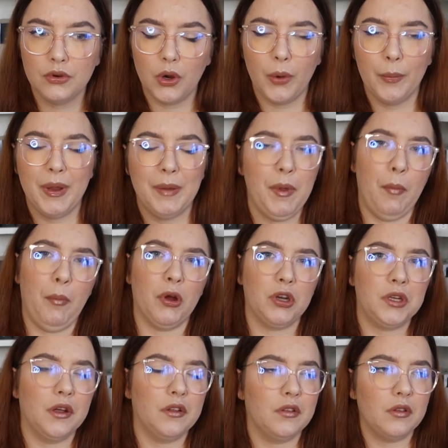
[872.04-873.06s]
or maybe a
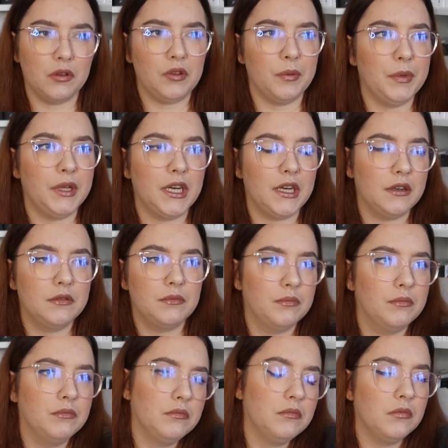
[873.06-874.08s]
podcast or something like that,
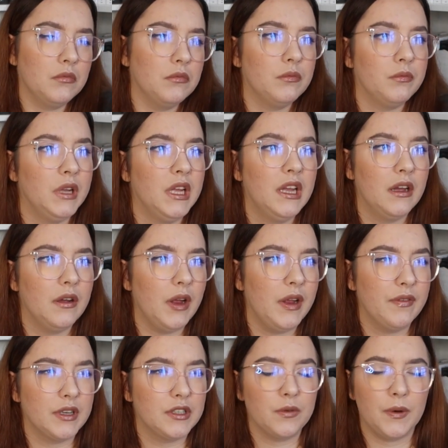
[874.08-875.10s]

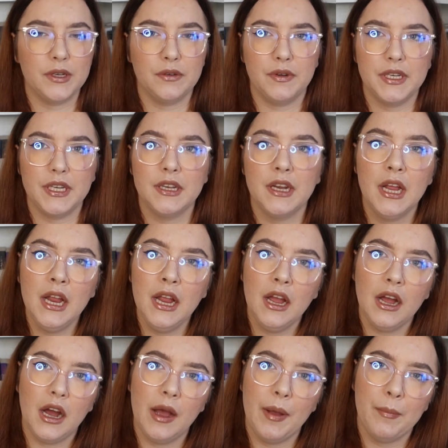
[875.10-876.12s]
if I try to find it,
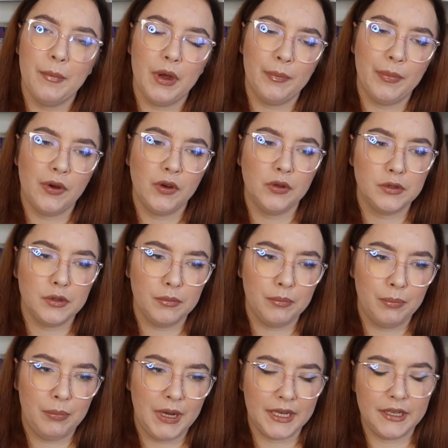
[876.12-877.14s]
about
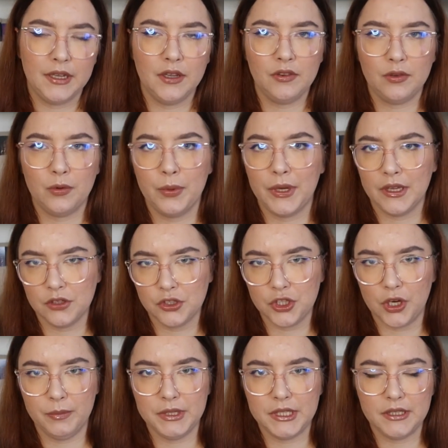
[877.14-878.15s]
black history in
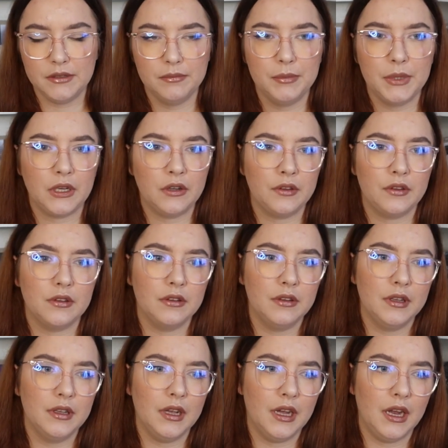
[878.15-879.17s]
Germany. Because
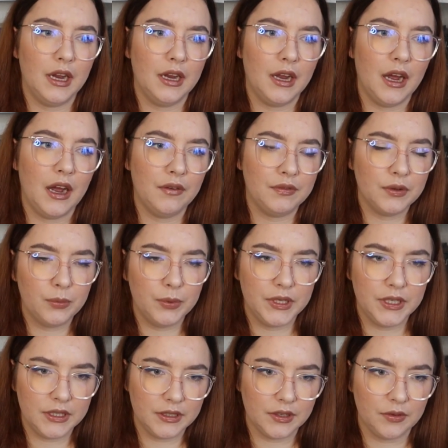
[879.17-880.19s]
after
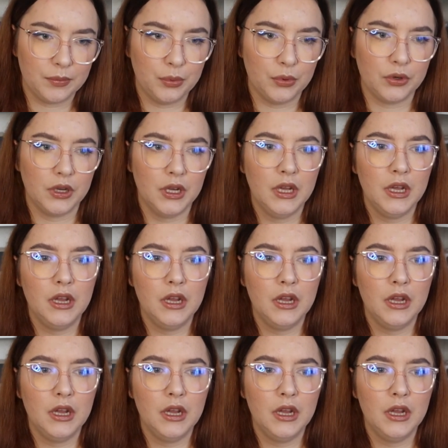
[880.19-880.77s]
reading this book,